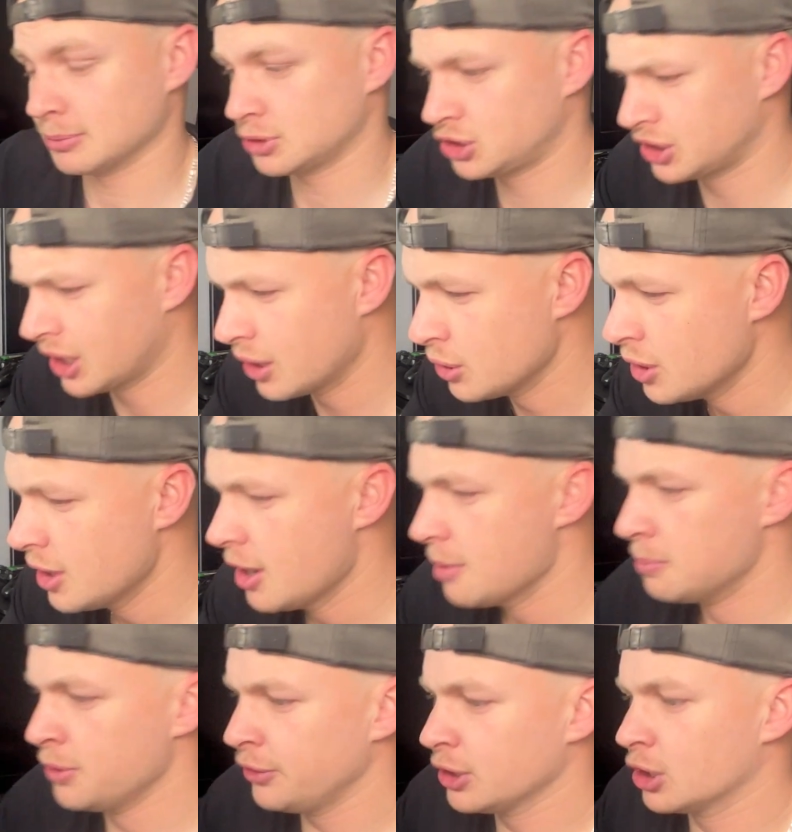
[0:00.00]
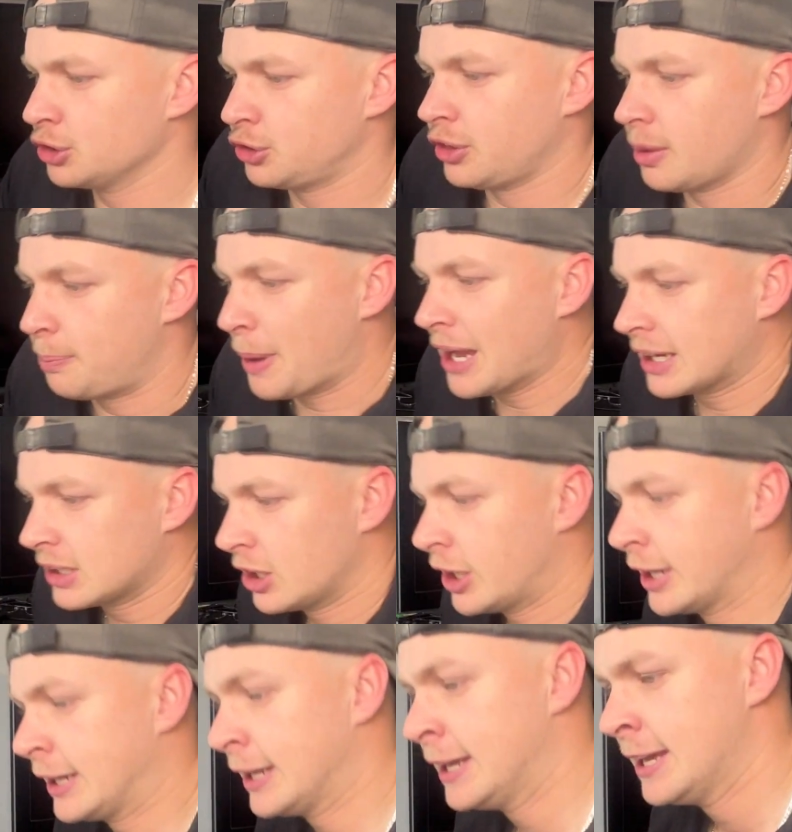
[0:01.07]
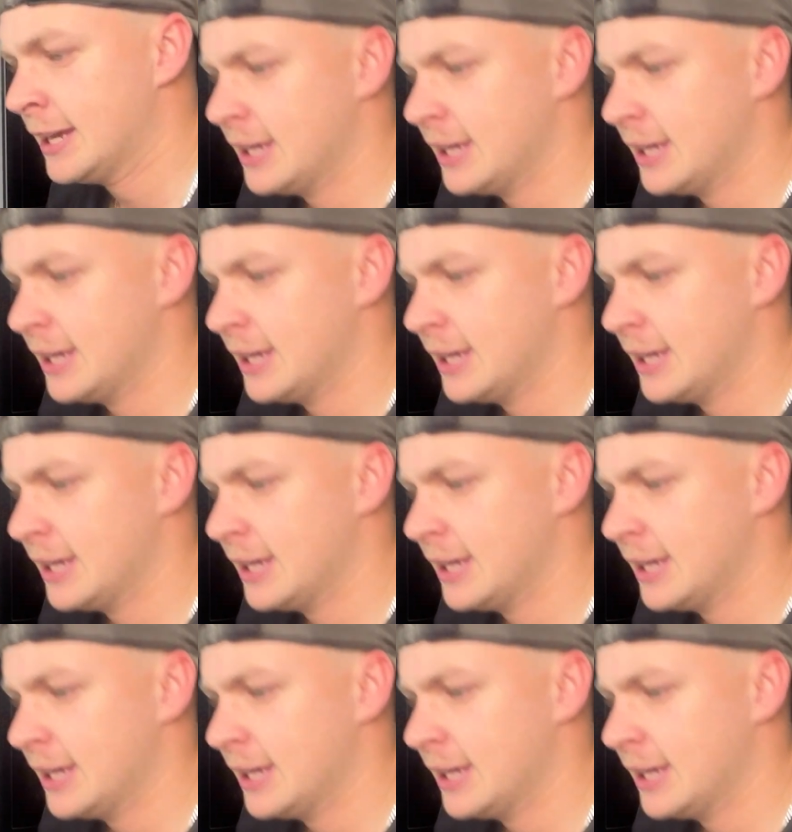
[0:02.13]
So moving on to the back line,